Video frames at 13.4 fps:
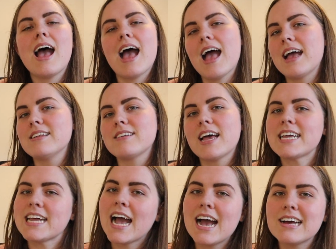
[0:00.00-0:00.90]
And I
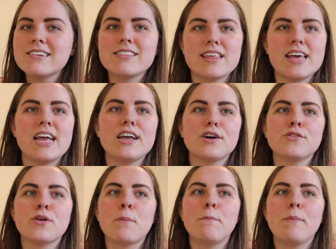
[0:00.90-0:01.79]
can't think
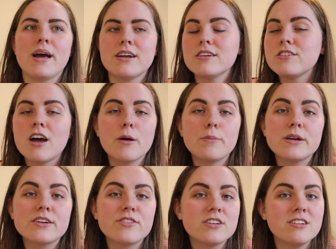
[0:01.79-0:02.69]
of a better
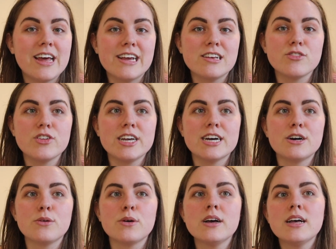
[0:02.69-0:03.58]
topic for today's
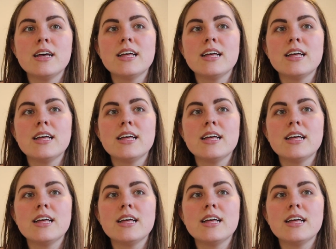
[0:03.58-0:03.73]
video